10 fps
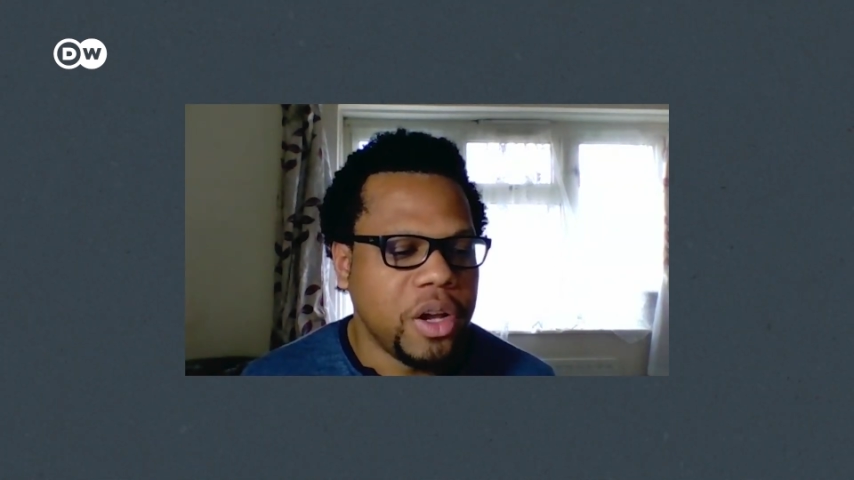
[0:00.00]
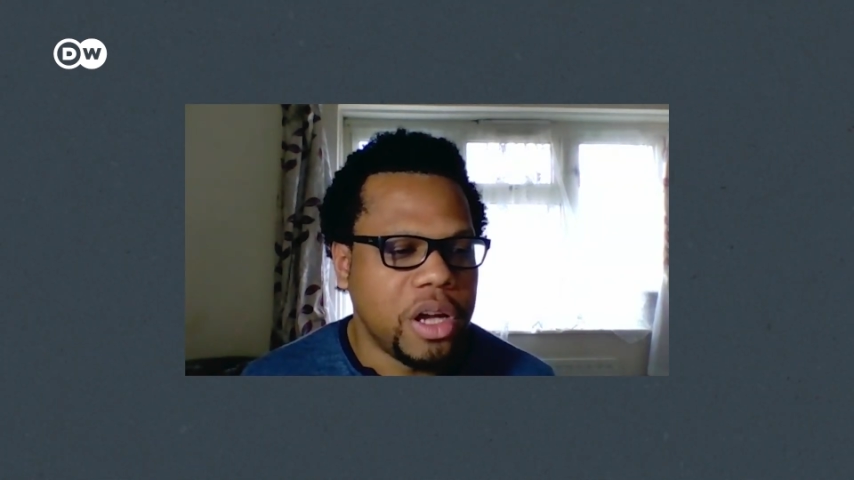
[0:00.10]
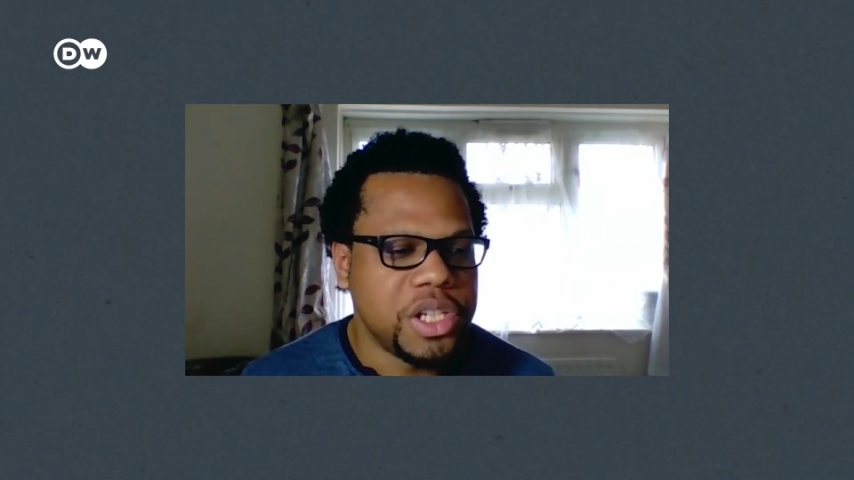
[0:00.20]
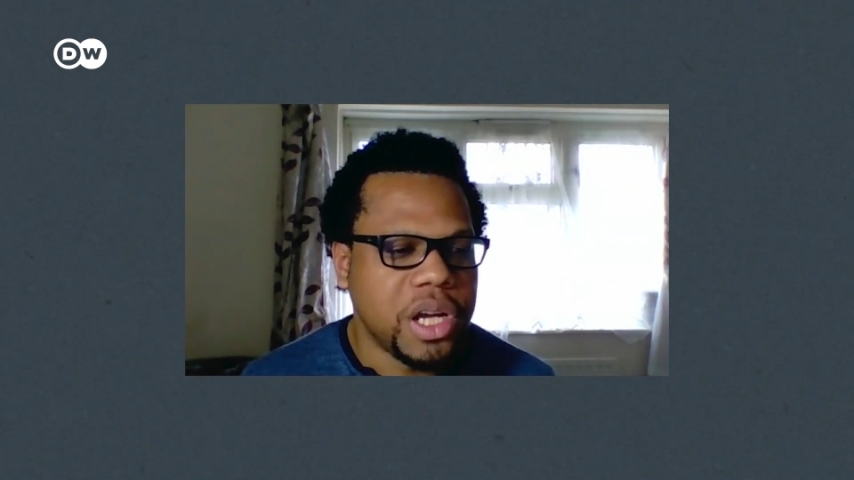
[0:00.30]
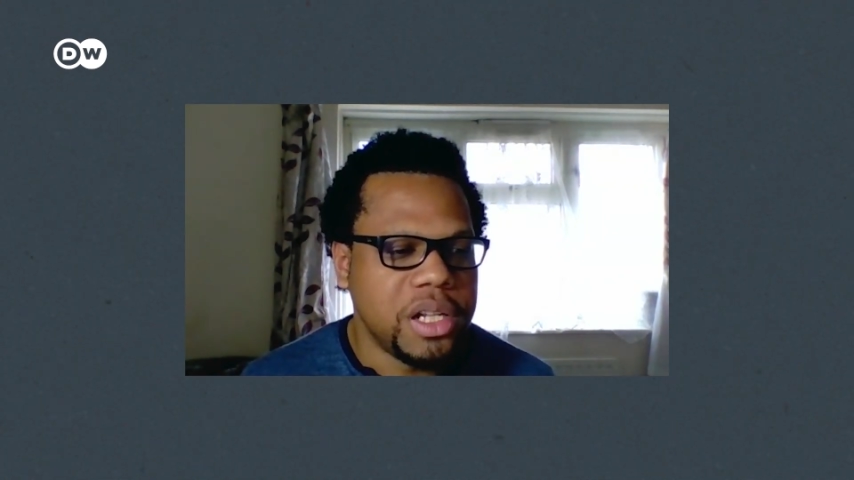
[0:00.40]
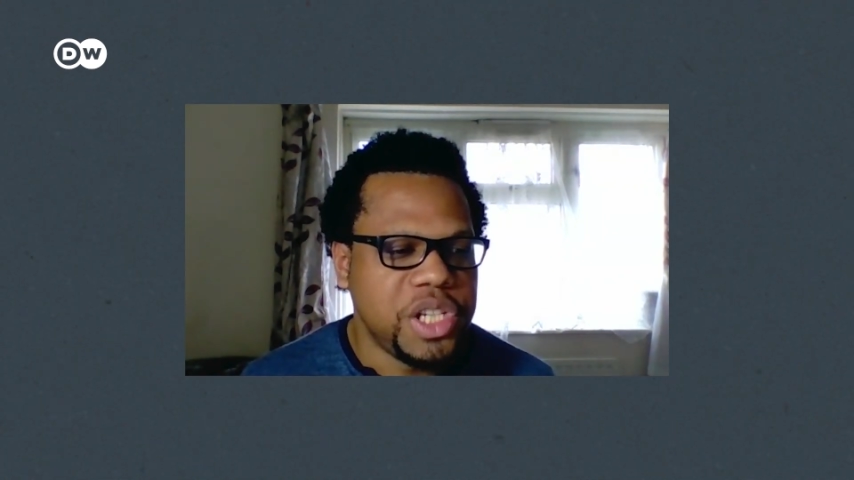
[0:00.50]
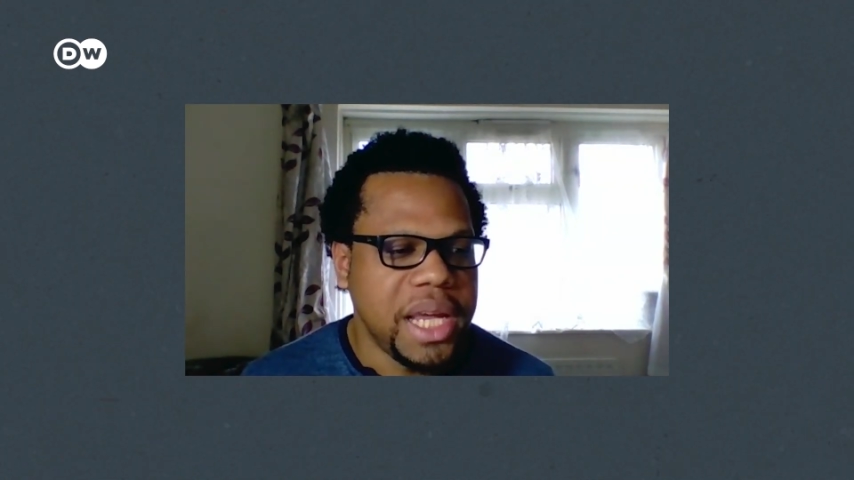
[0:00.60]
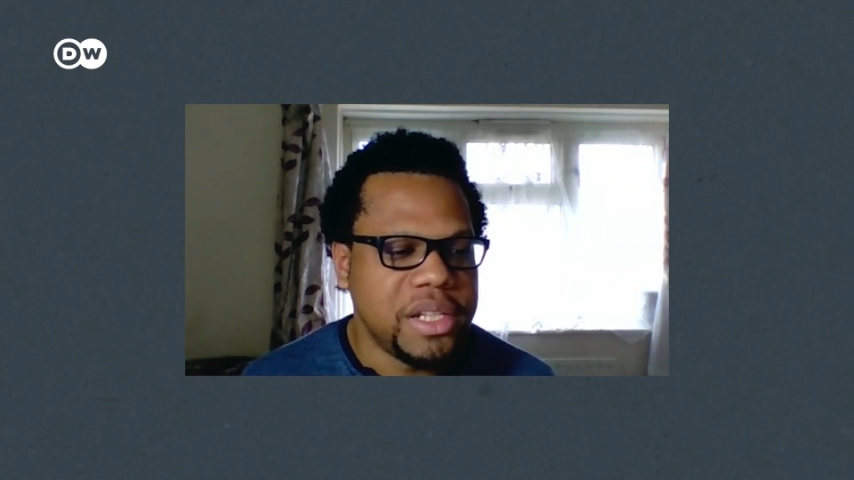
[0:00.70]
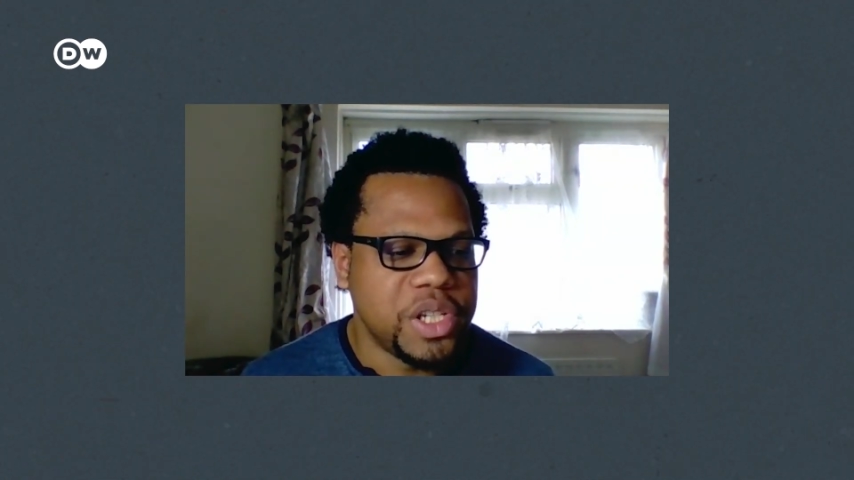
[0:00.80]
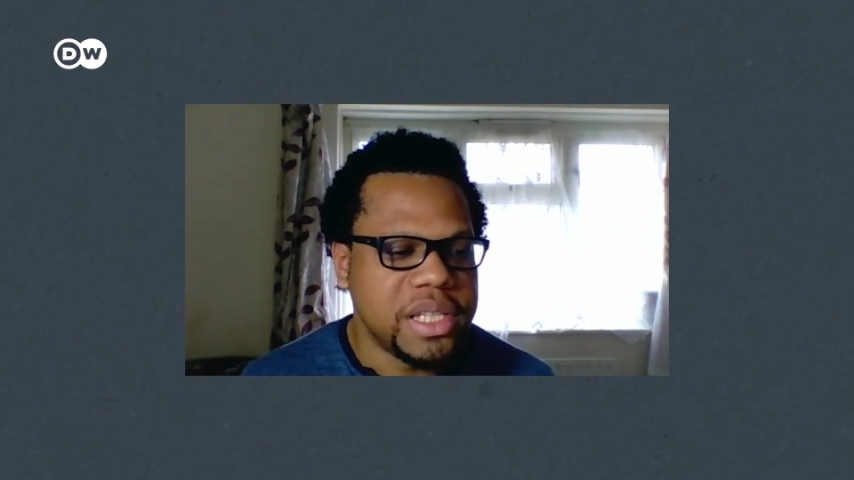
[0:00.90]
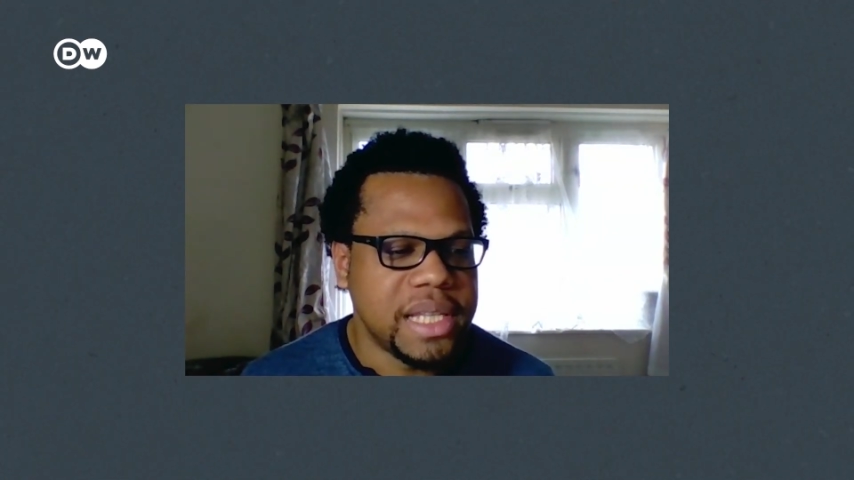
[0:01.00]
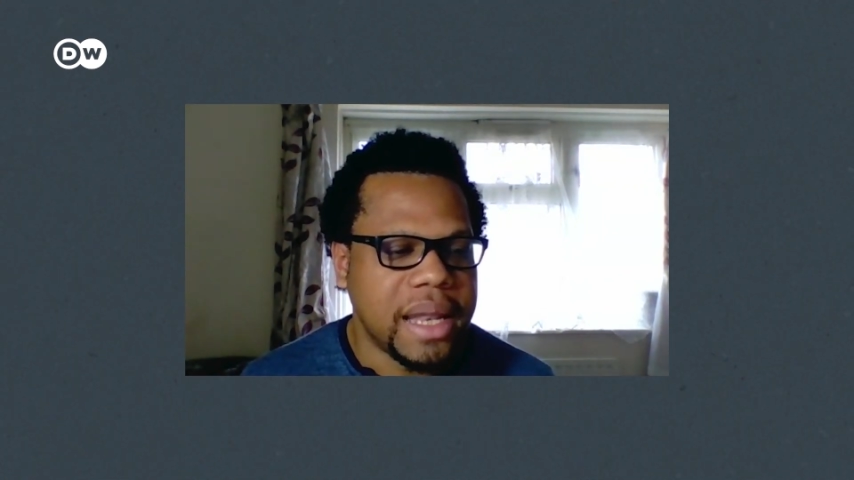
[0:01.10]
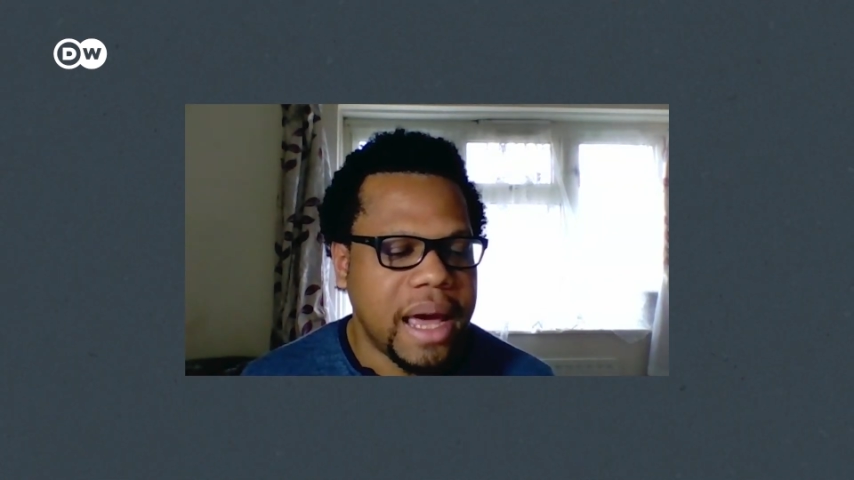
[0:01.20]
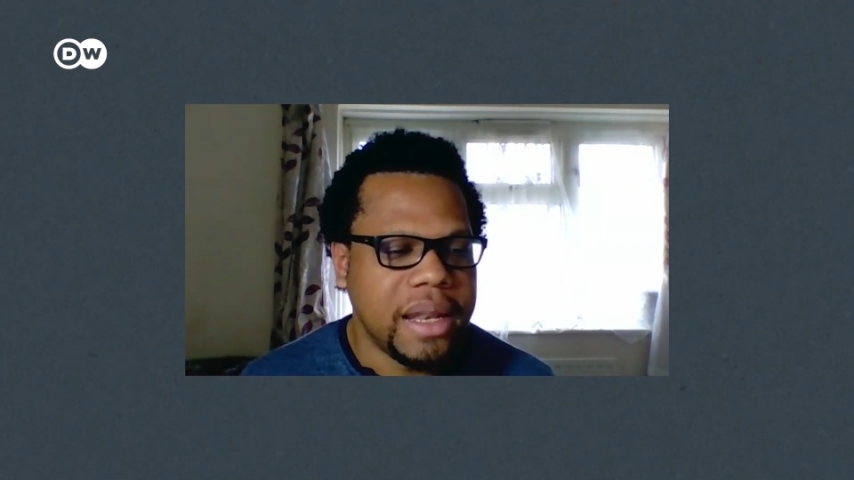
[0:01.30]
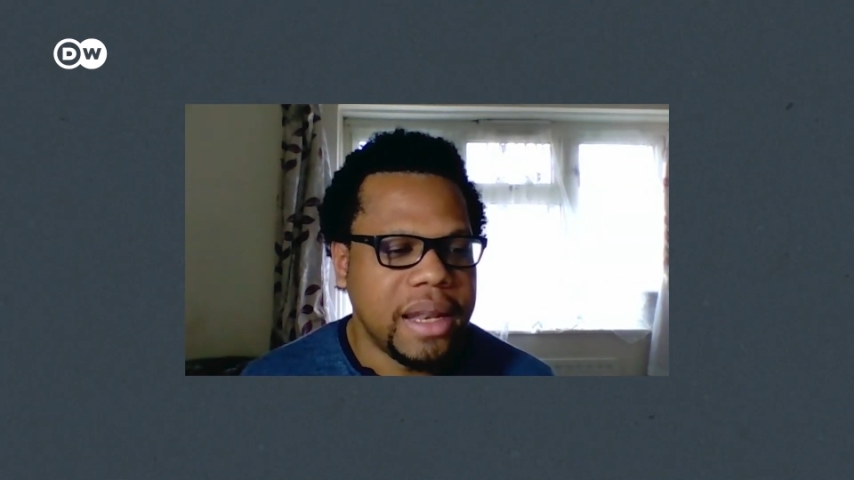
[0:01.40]
ecological changes
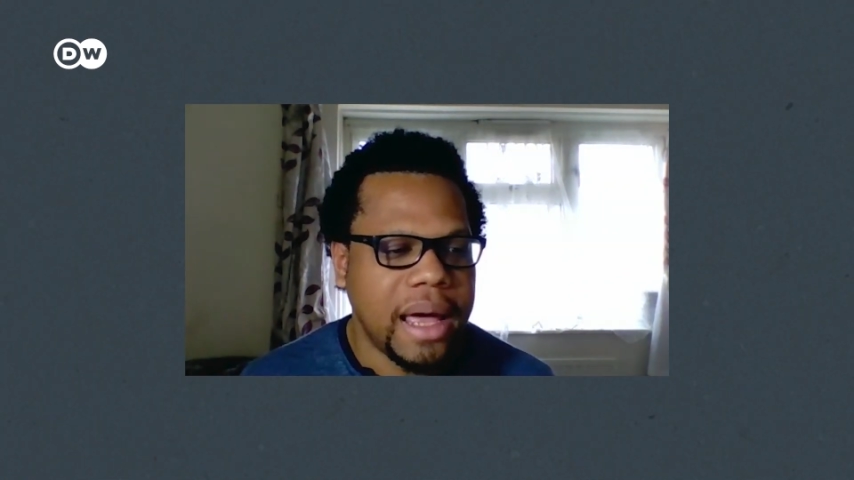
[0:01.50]
and, and,